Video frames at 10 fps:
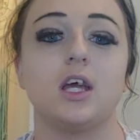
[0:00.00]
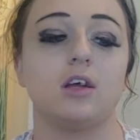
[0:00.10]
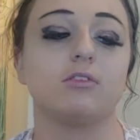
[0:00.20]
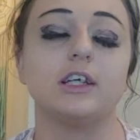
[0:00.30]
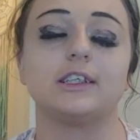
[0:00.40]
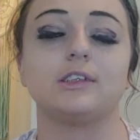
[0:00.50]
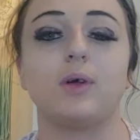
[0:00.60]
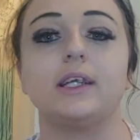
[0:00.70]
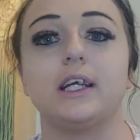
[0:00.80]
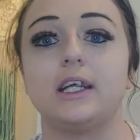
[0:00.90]
reasons
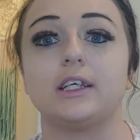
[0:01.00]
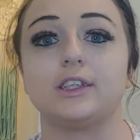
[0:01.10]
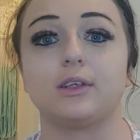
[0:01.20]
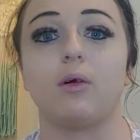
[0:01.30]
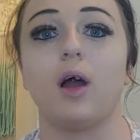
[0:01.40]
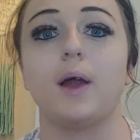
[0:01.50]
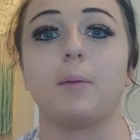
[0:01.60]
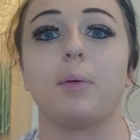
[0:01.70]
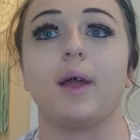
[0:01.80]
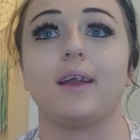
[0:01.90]
why dating is so
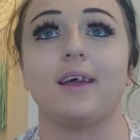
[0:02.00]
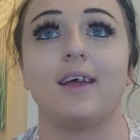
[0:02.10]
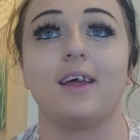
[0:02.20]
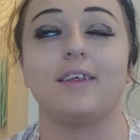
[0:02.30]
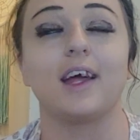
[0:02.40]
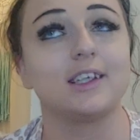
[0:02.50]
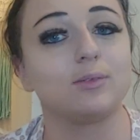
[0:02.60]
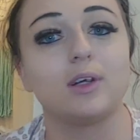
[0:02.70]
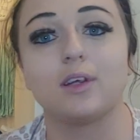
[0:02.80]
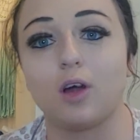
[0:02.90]
hard, but that is
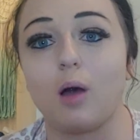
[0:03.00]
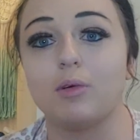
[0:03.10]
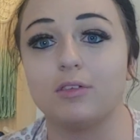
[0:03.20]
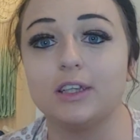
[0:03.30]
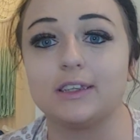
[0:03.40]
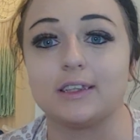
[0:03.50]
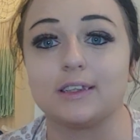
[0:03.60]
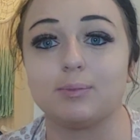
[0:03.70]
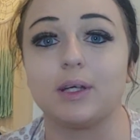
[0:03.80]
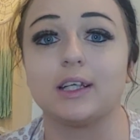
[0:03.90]
one of the common
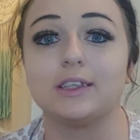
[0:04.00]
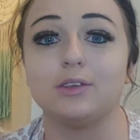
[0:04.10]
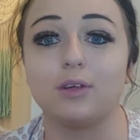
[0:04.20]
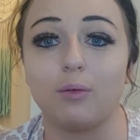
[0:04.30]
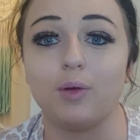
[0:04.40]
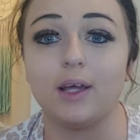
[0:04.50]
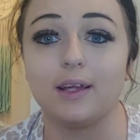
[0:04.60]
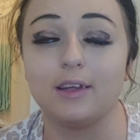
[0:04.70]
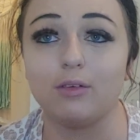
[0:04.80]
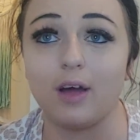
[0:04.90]
reasons, because you
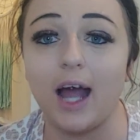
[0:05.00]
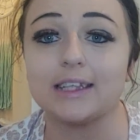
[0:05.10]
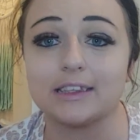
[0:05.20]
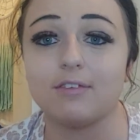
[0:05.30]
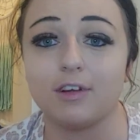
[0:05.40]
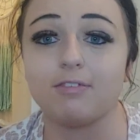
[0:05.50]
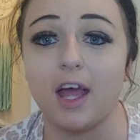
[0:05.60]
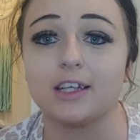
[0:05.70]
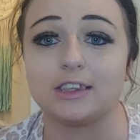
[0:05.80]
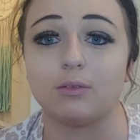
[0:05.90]
guys live in a
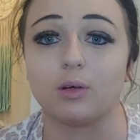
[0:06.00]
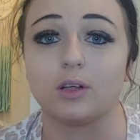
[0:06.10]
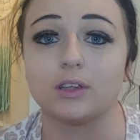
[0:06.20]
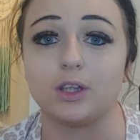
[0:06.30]
fantasy world.